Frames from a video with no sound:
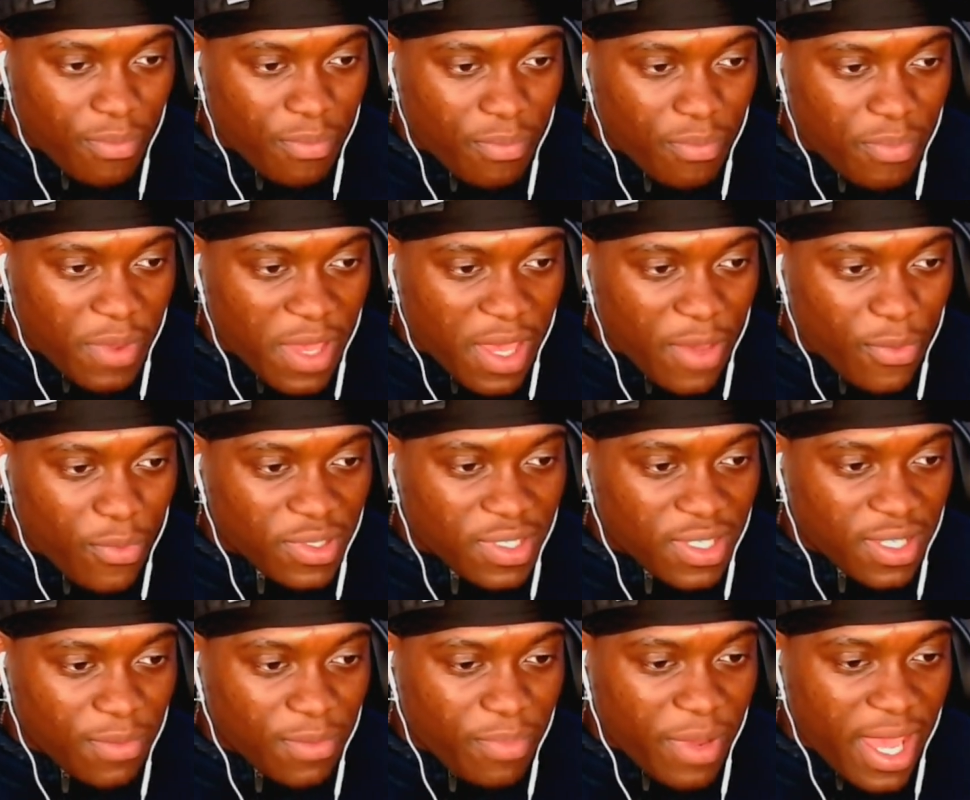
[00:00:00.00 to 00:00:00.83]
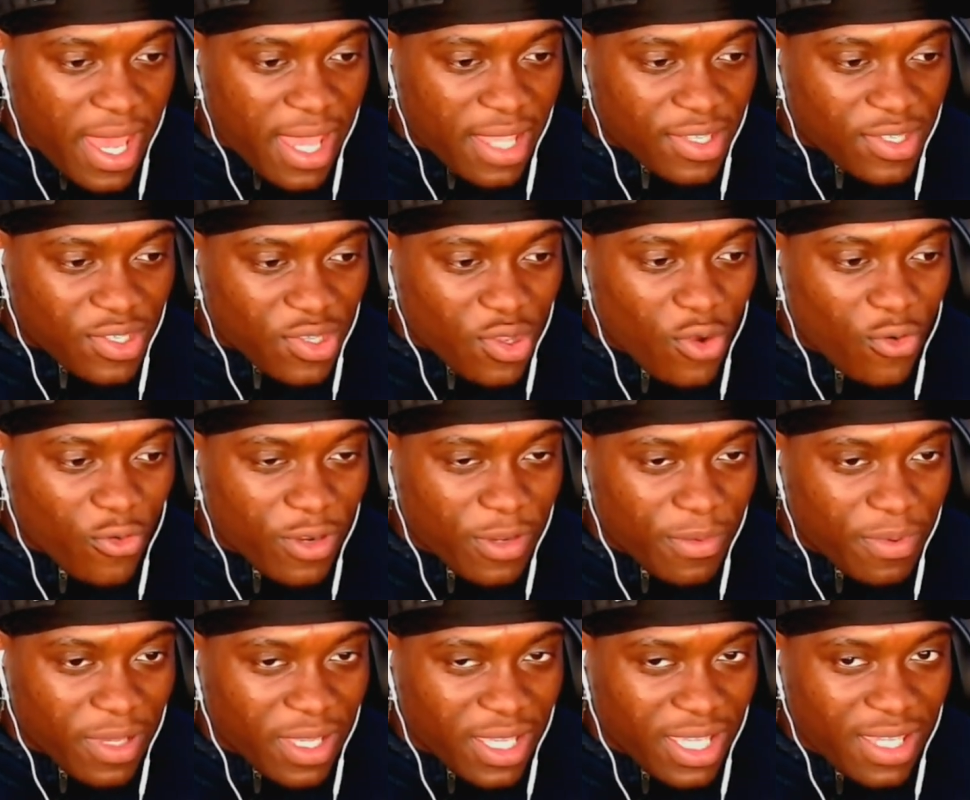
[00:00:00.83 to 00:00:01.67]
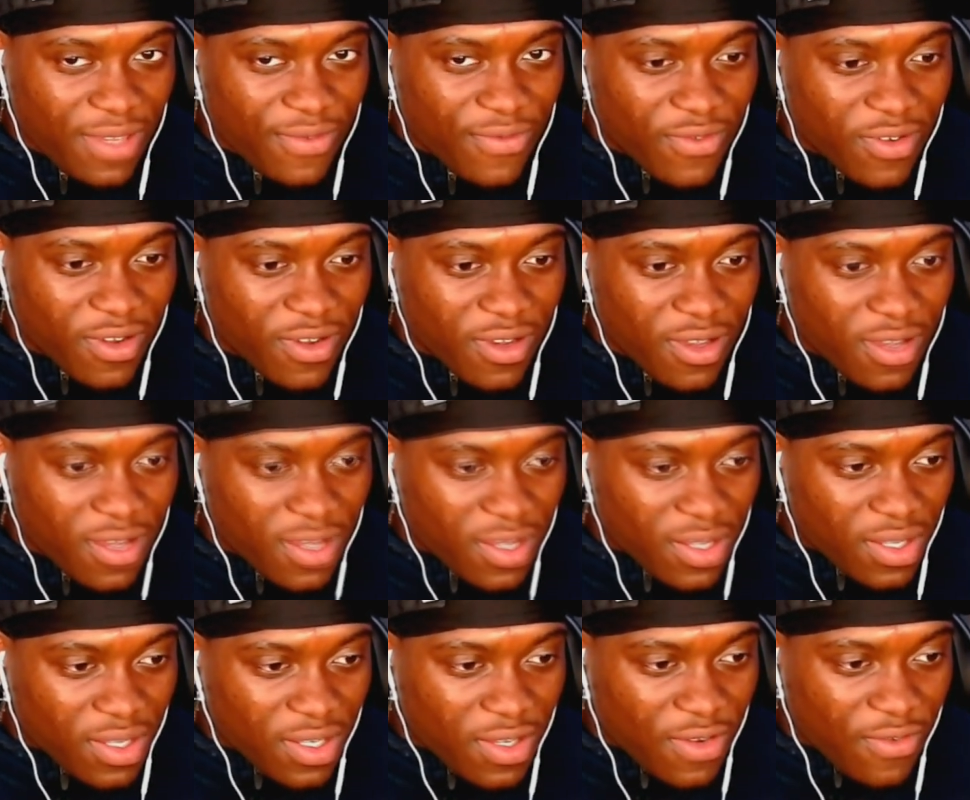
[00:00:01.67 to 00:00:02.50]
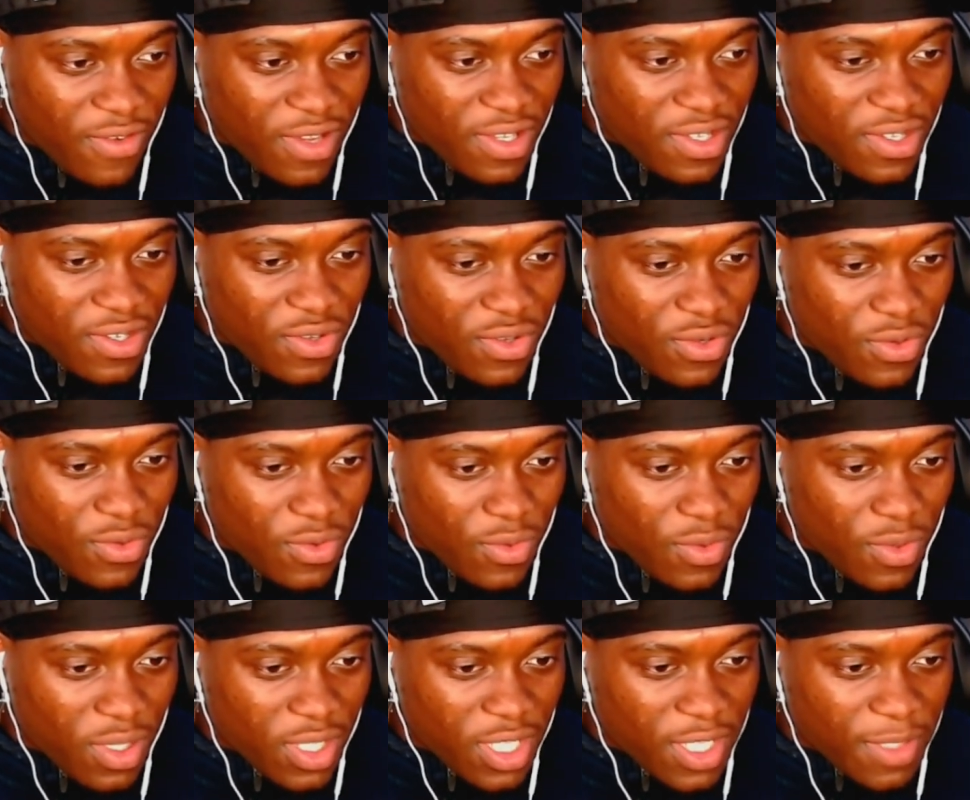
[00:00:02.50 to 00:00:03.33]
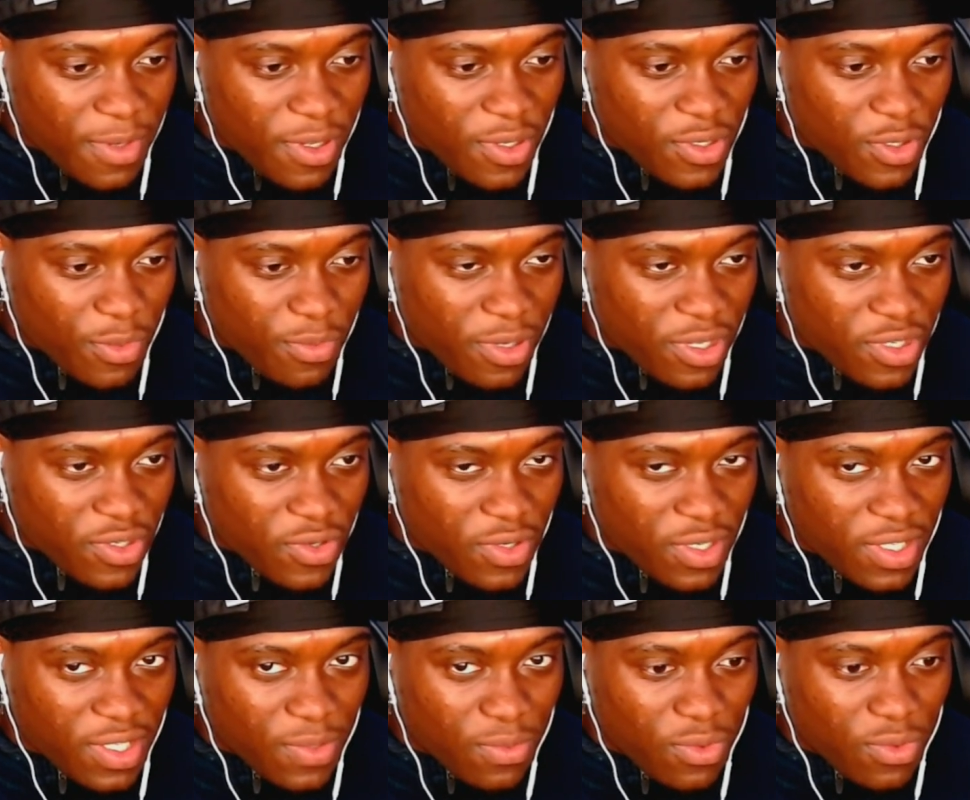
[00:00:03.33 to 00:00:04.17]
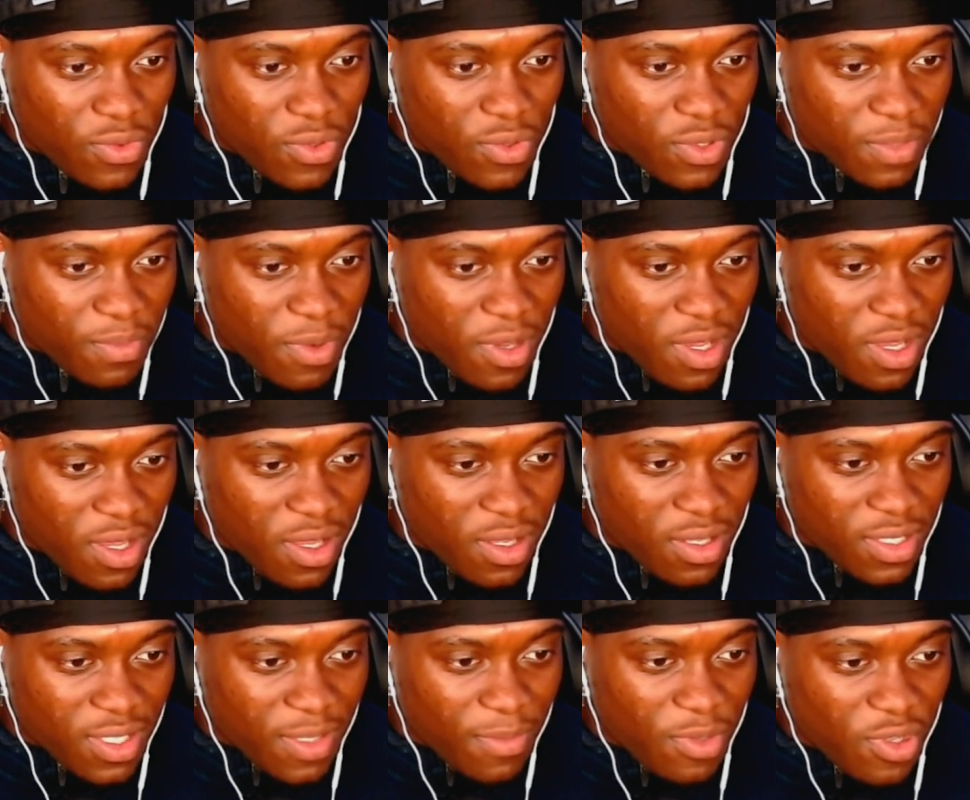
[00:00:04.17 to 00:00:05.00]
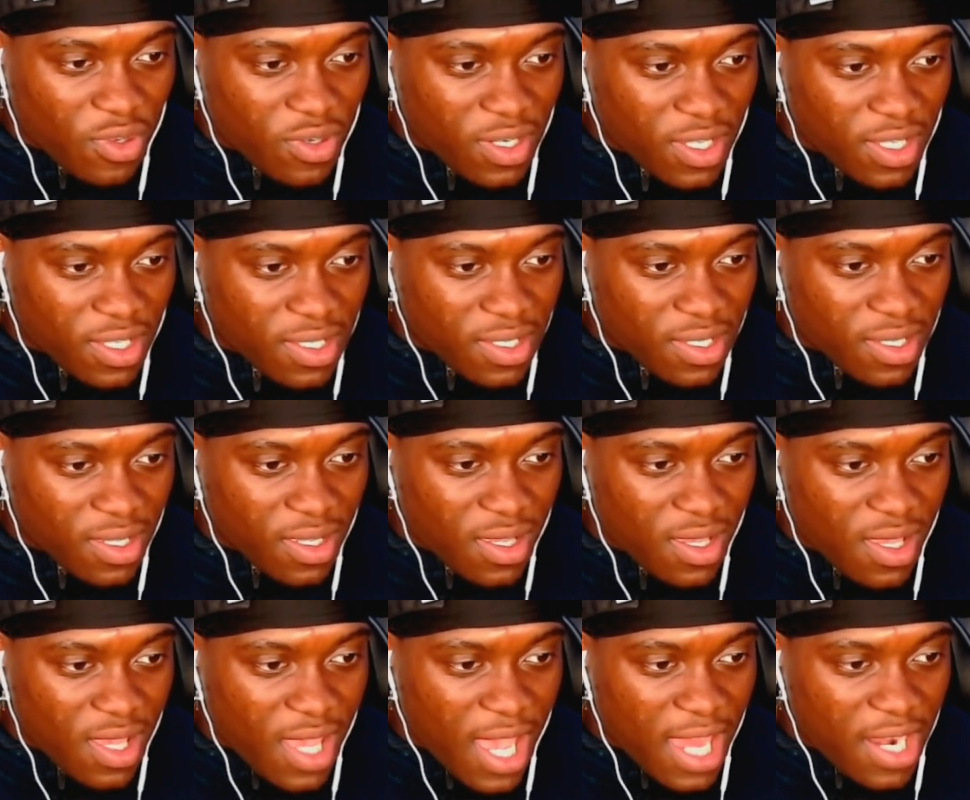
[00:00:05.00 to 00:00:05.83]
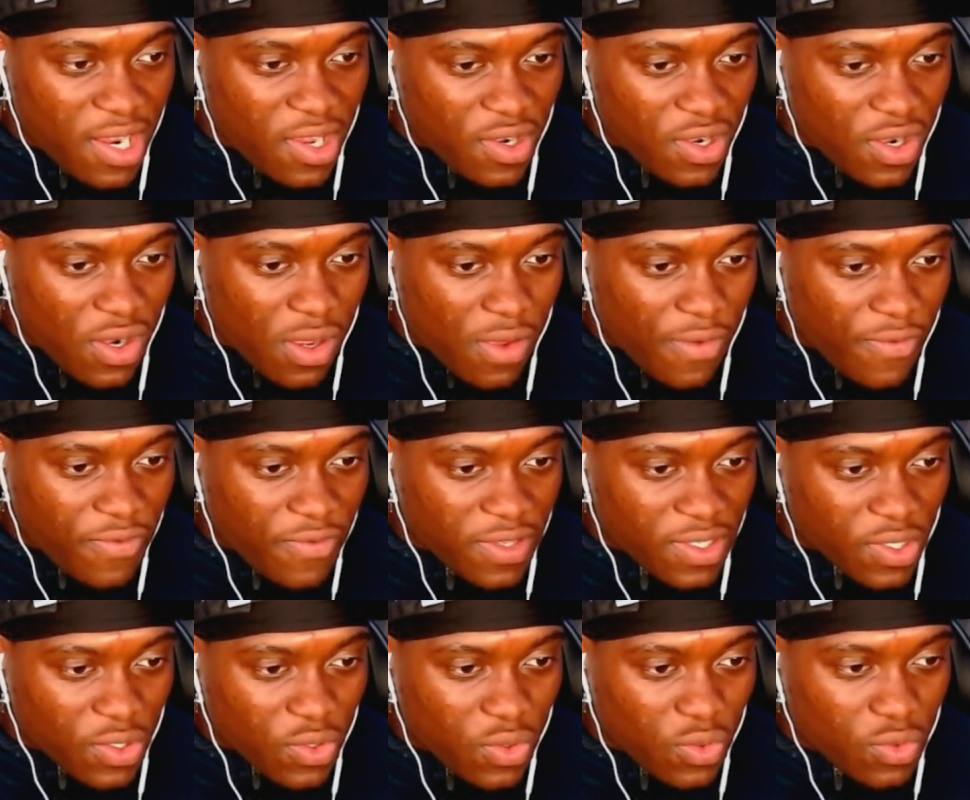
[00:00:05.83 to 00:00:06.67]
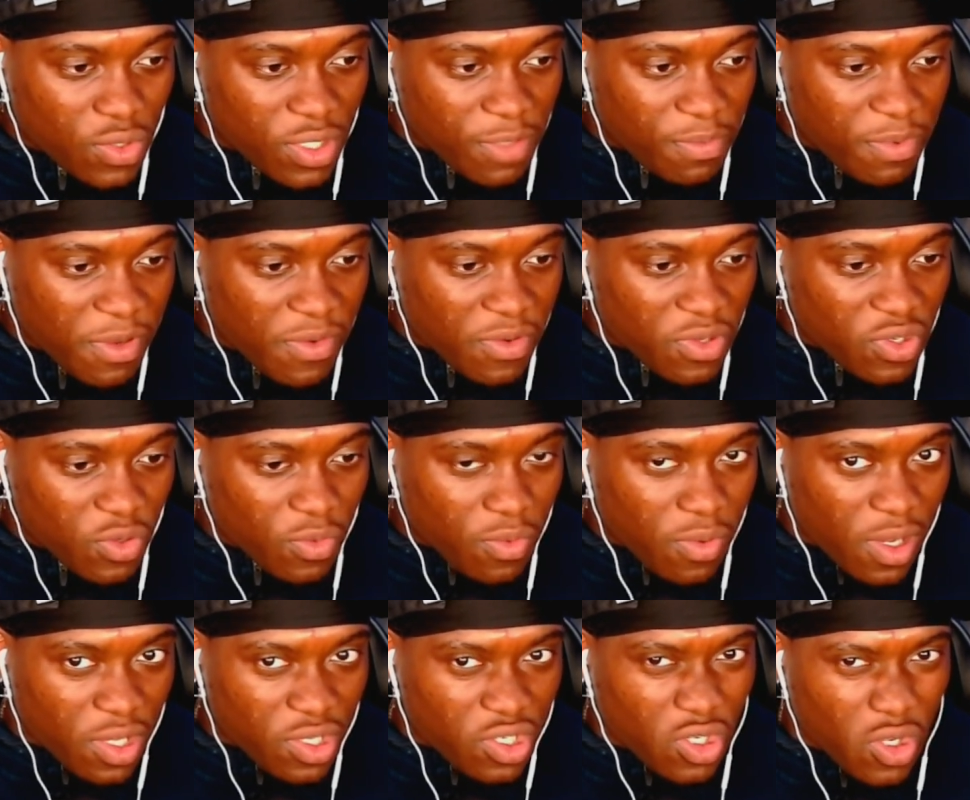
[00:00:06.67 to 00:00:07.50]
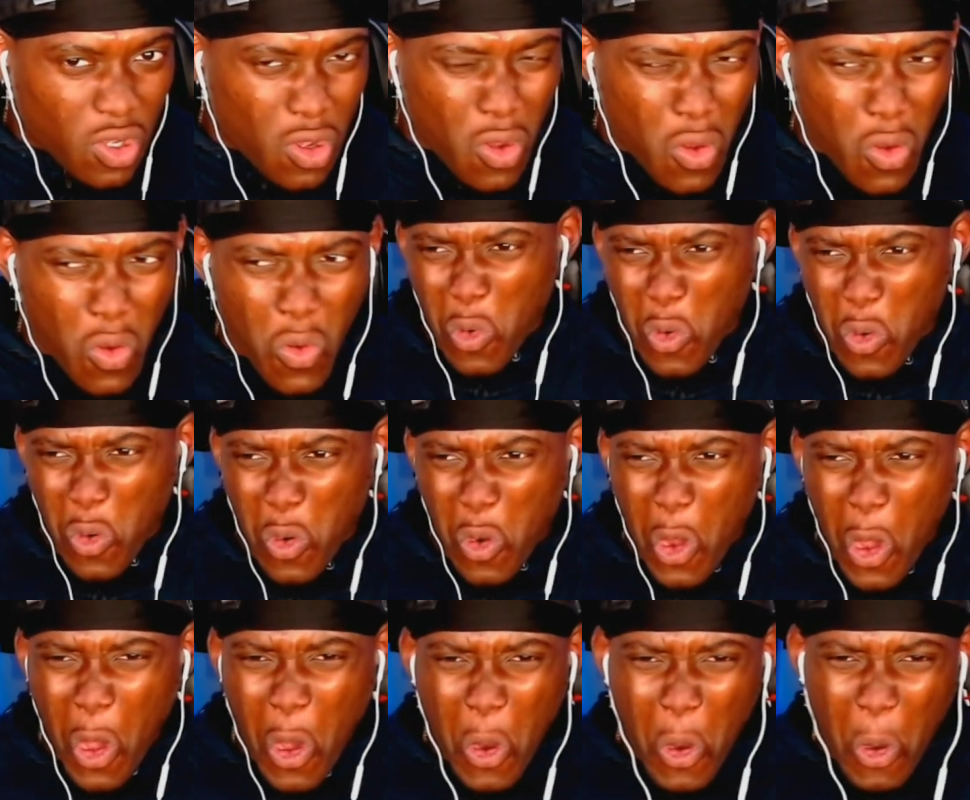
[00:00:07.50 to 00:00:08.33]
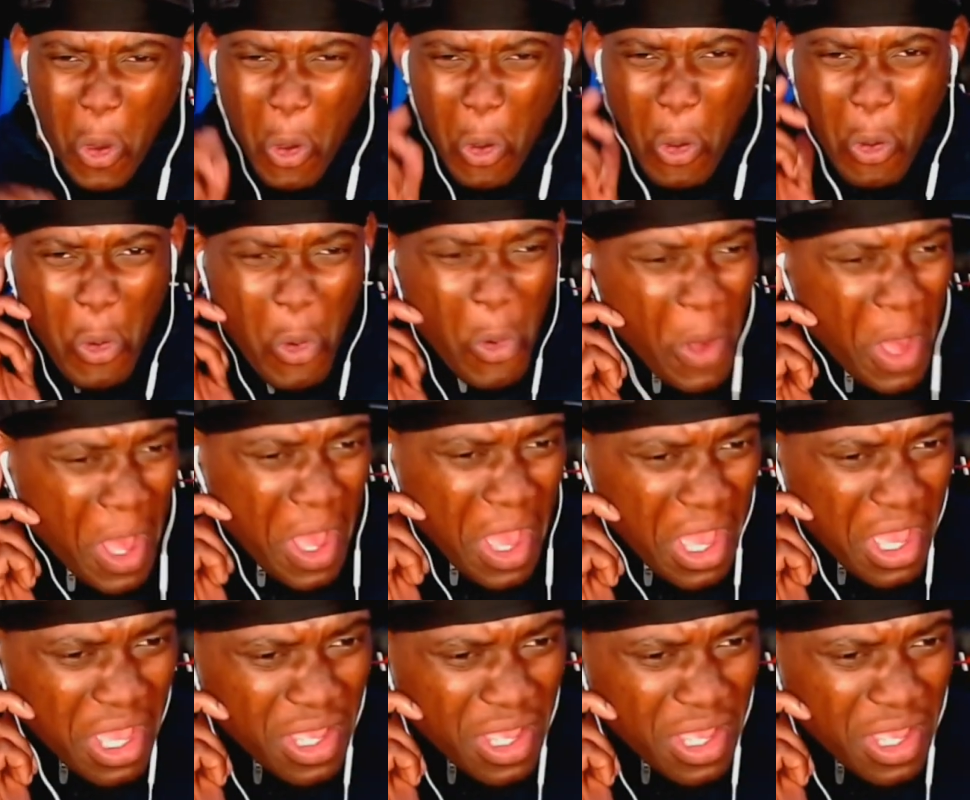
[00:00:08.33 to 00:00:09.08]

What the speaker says: But it wasn't by a soul reaper either. The residue, spiritual pressure on his wounds, but to be honest, I don't know if it's called spiritual pressure. Oh,